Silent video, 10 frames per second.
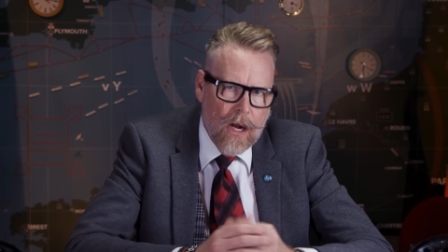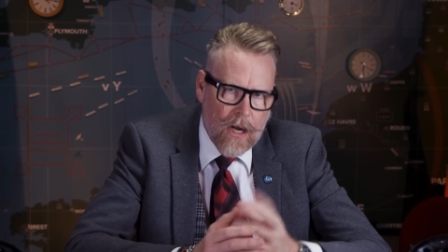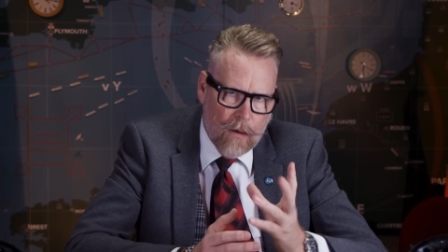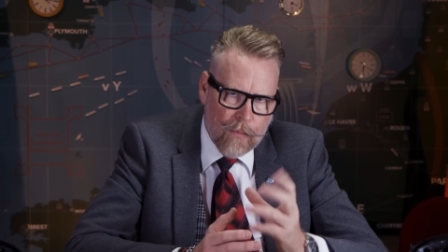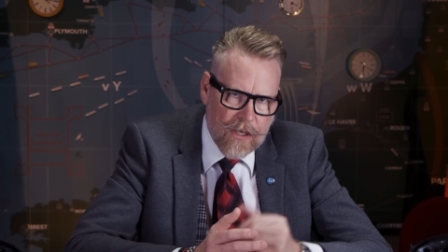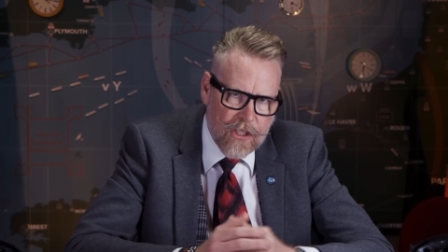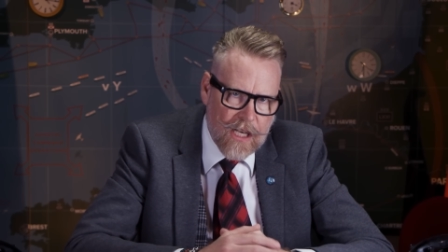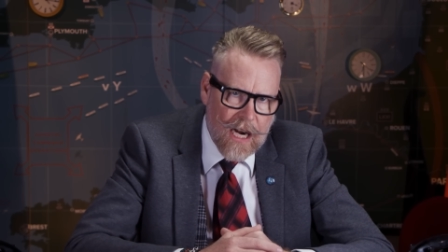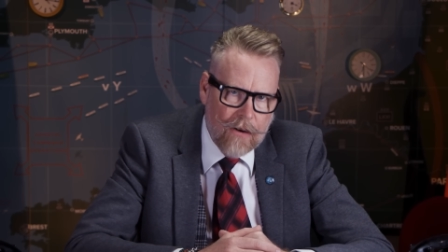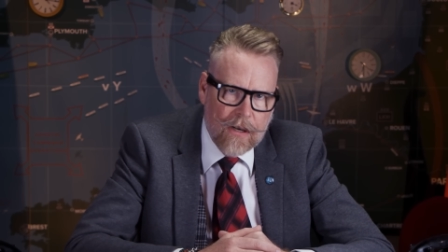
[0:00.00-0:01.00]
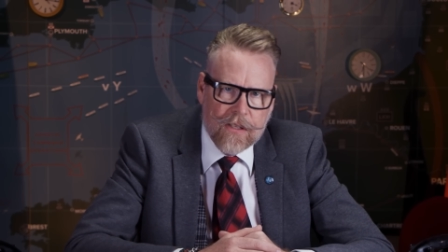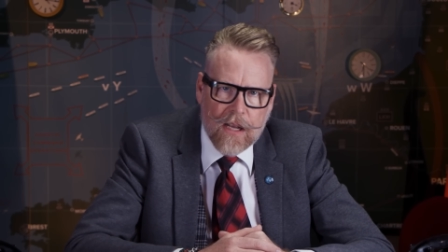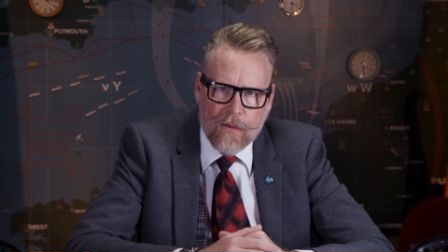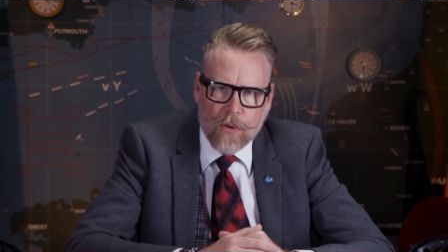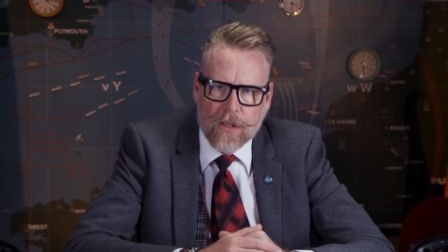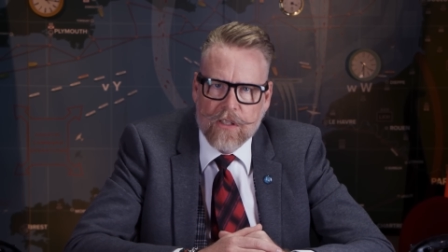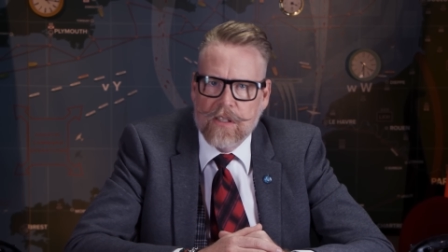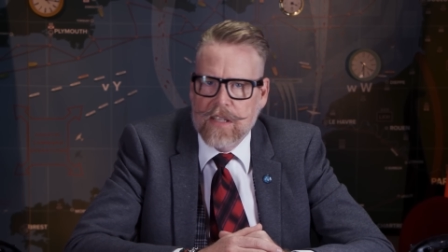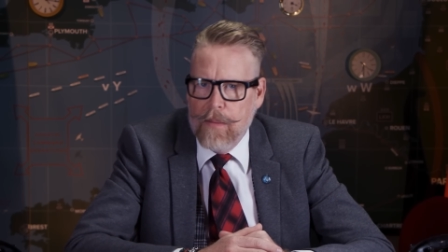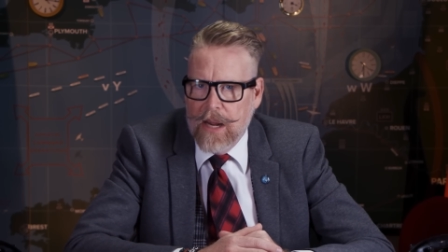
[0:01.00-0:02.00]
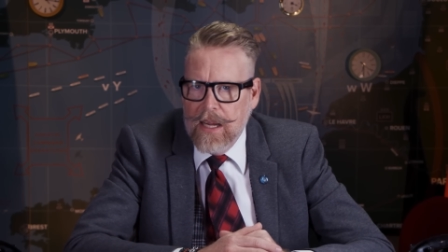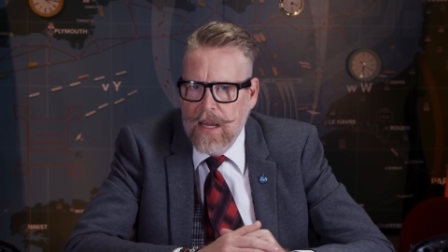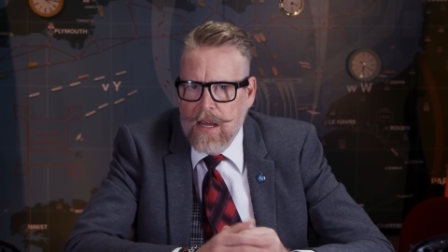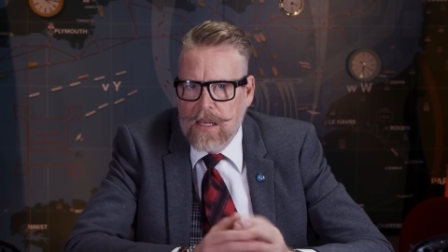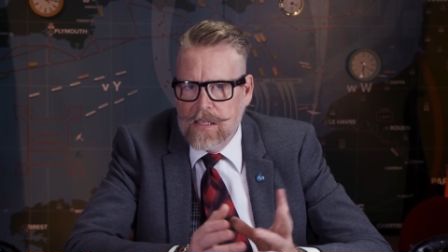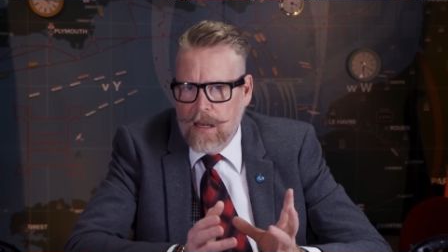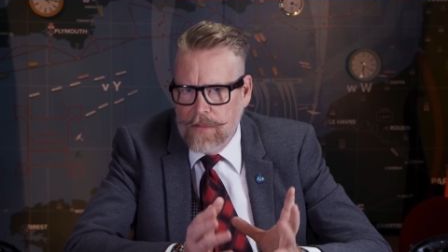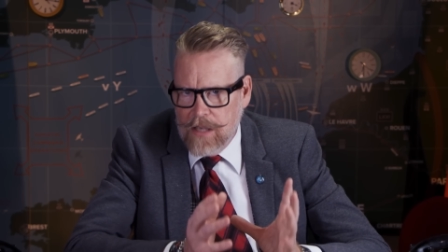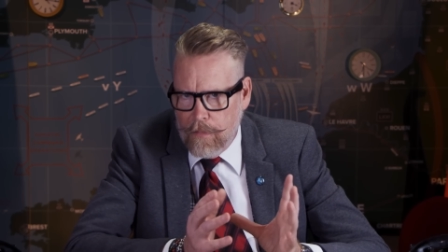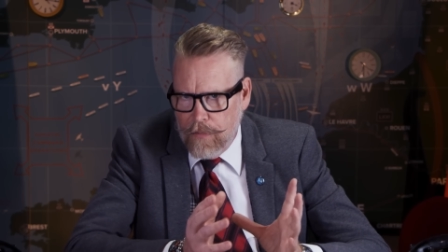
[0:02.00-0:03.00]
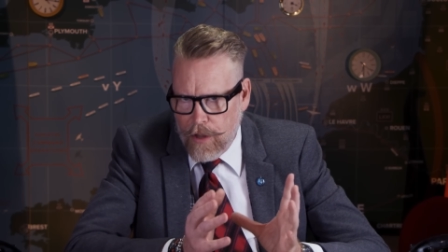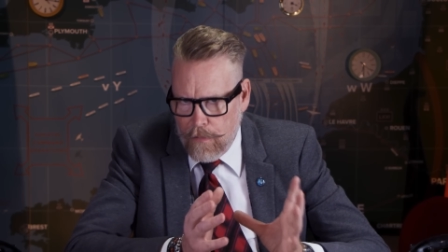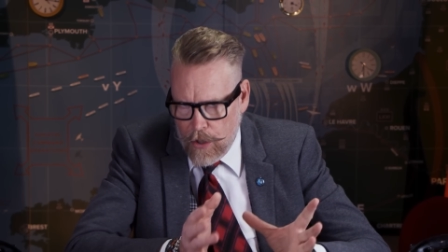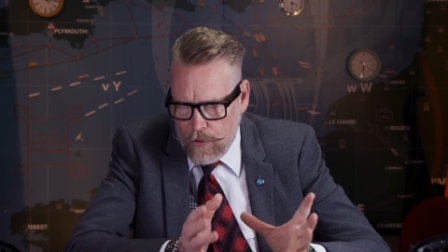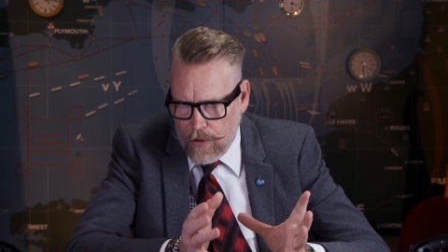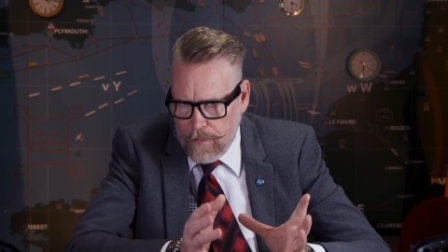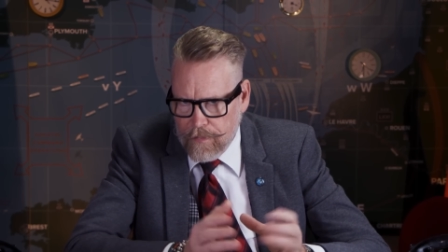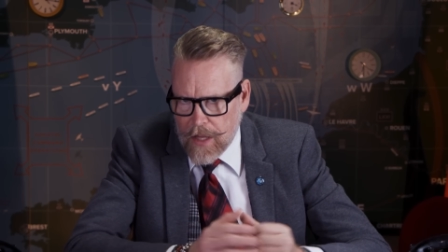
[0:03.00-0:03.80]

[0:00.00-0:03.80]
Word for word: A young British diarist, Edward Stebbing, sums up the mood.